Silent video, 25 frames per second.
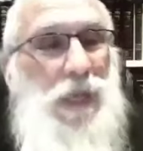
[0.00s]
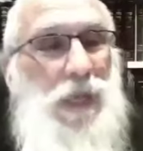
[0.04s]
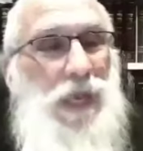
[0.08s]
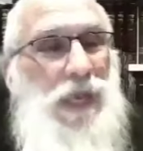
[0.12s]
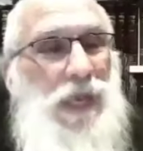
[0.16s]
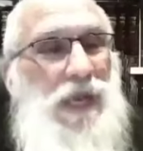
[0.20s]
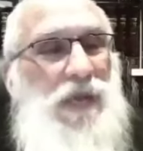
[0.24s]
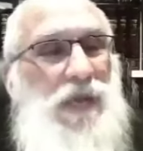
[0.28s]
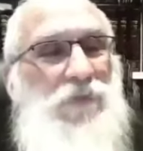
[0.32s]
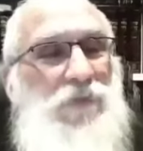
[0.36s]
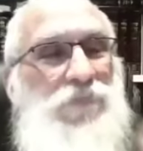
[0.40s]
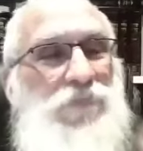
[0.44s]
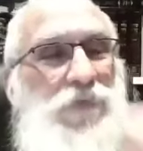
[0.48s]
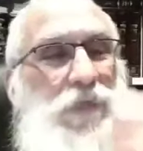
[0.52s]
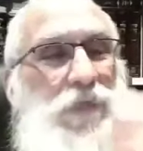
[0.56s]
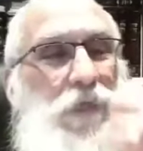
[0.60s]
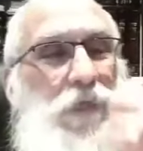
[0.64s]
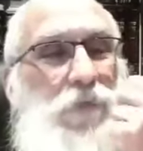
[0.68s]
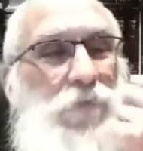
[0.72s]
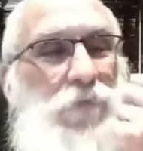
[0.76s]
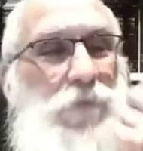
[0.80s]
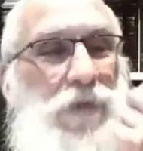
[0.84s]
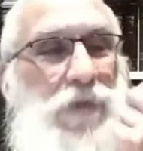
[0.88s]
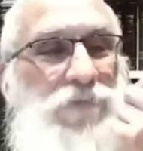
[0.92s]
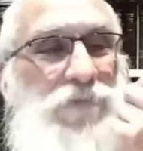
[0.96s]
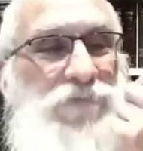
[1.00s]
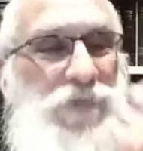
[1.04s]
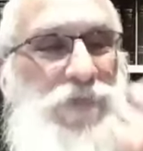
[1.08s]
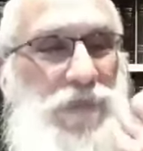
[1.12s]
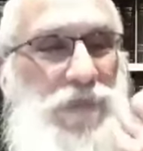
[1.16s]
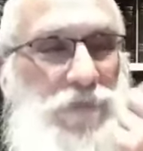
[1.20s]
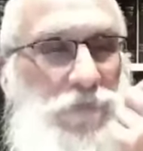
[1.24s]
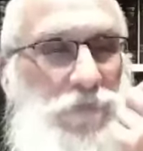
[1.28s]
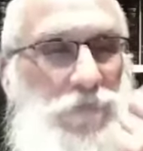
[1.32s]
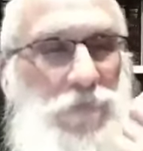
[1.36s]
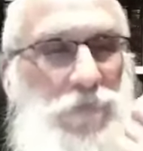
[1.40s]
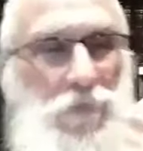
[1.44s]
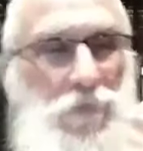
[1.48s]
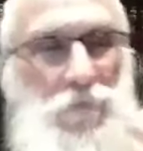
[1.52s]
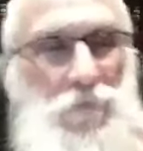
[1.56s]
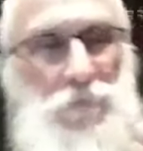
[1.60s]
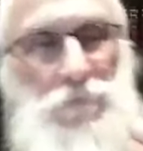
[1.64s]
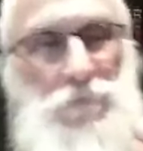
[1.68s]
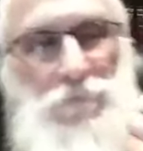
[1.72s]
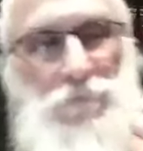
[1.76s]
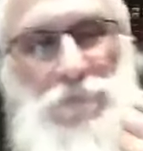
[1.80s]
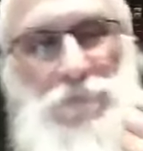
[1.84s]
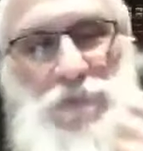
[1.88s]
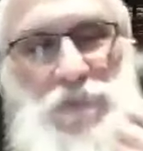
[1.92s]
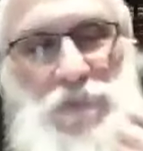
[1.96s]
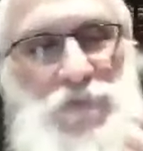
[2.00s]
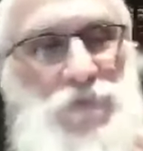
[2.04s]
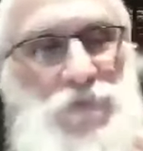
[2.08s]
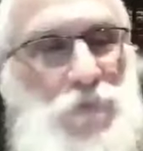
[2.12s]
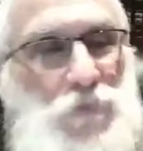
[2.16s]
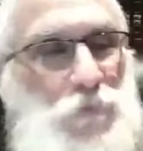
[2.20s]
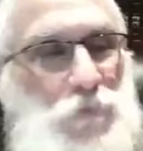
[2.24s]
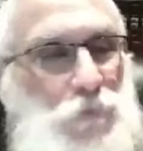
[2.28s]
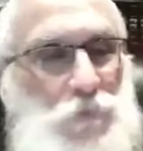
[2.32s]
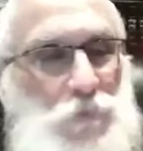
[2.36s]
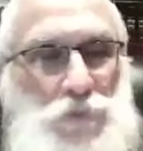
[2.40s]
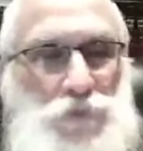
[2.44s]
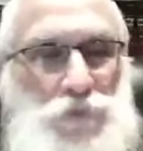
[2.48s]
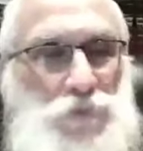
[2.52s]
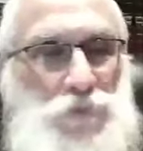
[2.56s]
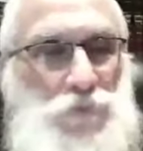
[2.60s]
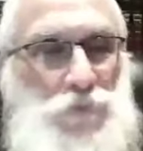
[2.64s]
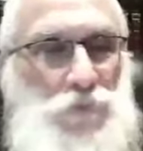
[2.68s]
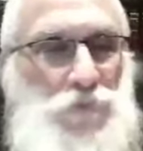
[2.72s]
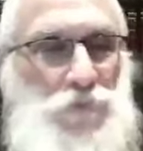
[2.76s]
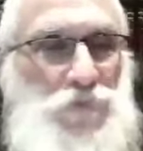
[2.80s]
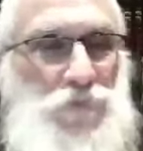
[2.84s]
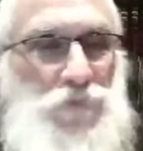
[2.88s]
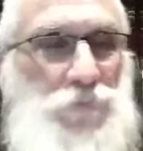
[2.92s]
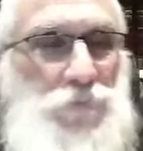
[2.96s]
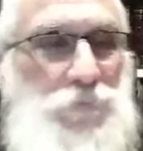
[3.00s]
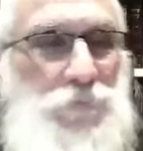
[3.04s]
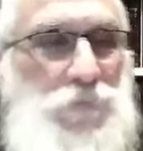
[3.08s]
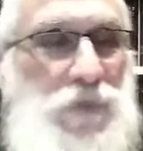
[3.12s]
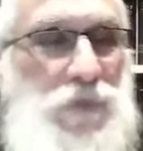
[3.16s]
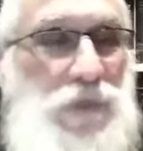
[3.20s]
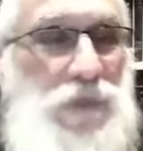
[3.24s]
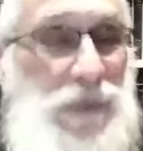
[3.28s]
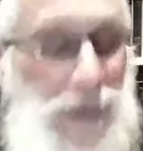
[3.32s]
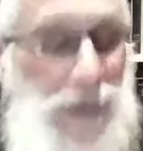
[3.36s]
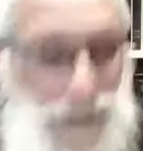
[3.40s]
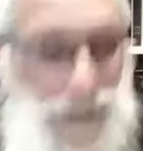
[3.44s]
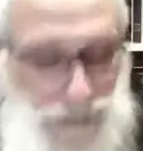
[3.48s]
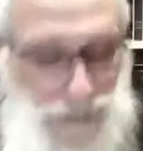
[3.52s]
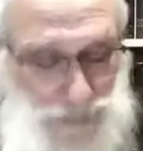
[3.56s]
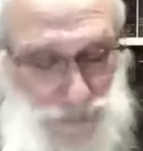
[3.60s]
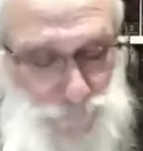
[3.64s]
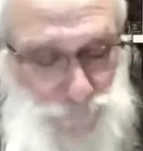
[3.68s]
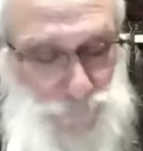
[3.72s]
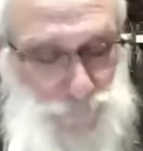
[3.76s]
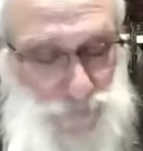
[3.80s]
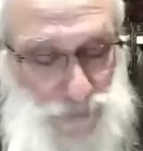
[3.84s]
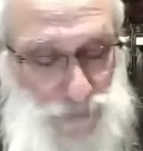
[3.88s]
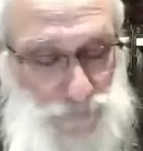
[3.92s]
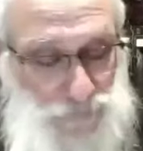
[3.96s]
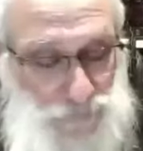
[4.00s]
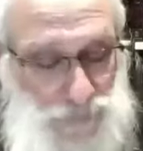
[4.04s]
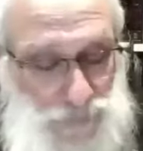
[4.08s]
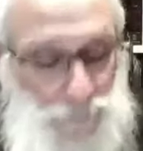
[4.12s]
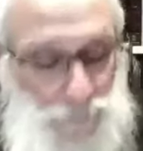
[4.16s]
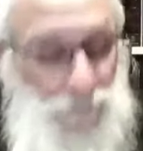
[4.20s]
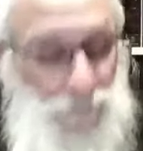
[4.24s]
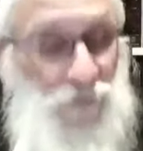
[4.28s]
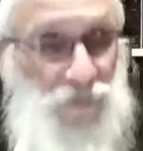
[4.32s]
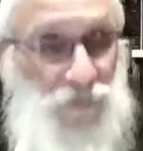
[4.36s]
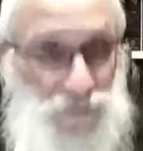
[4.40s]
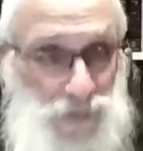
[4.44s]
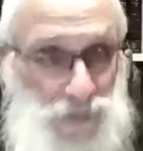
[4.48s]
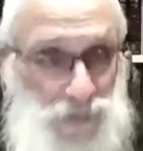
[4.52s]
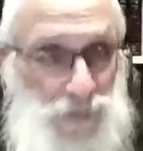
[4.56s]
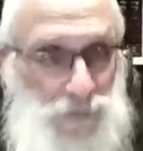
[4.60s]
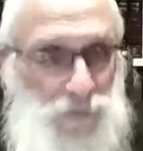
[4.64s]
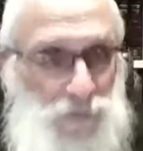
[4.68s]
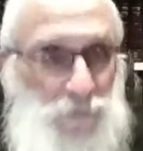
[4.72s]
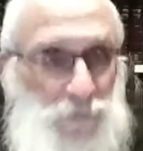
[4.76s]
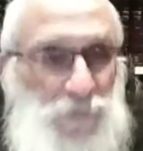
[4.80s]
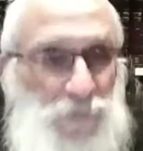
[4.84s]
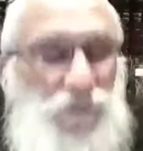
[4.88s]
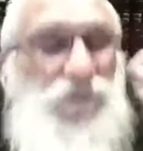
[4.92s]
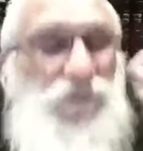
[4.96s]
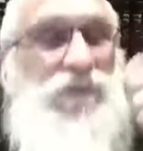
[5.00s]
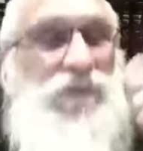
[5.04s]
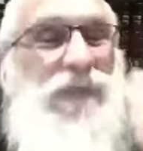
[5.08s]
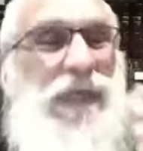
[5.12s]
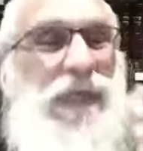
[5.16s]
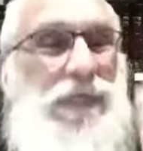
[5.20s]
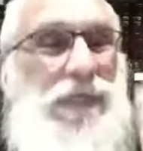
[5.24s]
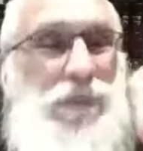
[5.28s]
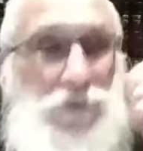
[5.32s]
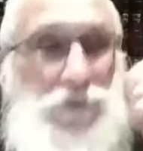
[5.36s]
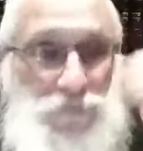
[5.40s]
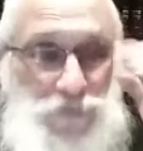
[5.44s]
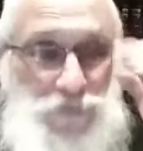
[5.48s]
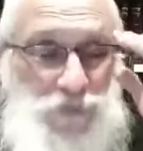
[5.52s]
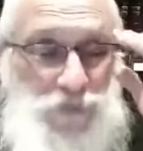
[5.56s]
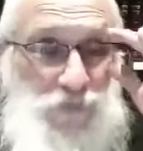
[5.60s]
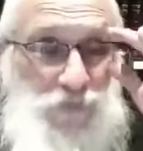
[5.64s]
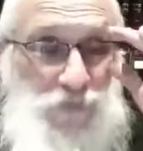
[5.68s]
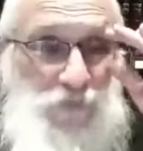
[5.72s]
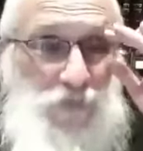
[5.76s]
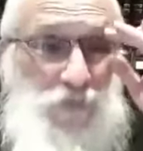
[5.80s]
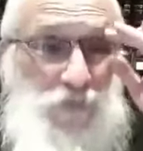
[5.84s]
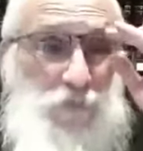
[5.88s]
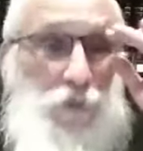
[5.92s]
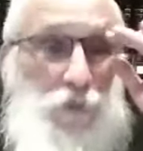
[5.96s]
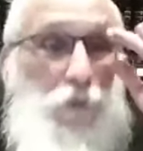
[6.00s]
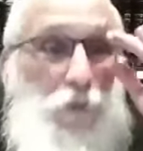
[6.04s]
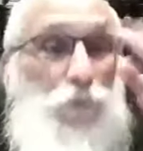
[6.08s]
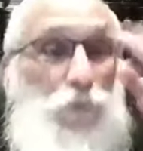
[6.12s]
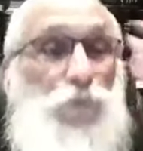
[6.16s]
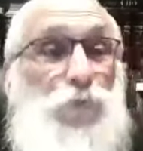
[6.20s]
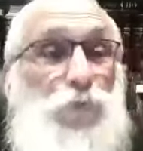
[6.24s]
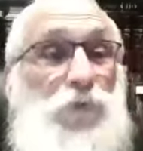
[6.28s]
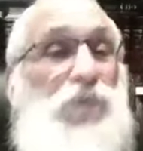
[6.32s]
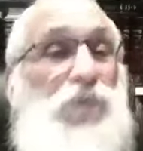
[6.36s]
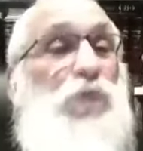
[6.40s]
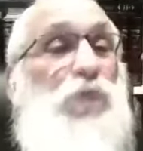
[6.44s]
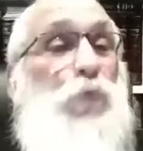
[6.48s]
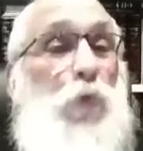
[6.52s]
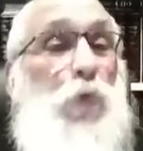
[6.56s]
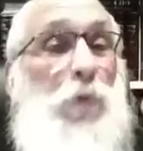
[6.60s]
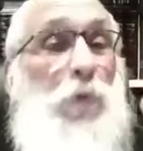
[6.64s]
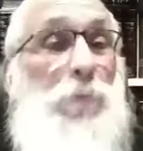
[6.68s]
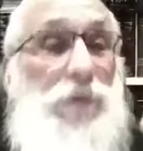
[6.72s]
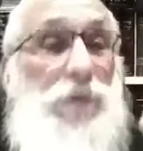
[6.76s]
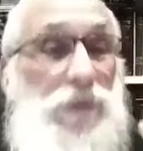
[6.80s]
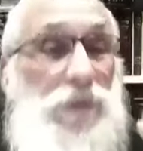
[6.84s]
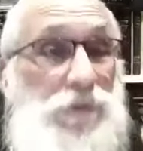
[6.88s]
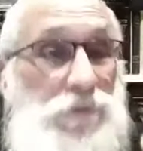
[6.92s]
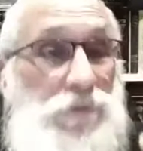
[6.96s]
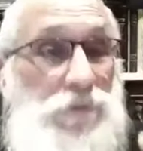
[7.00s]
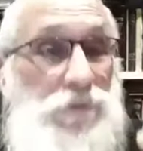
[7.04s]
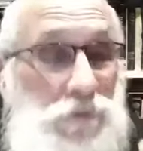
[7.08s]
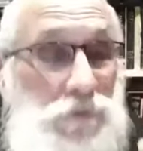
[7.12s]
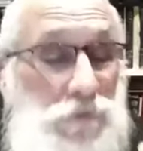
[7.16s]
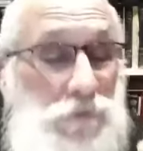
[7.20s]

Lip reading: Every other Aveda, though, is a Rosh Shtus. And therefore, the Rebbe is saying the mistake of this adulterous woman,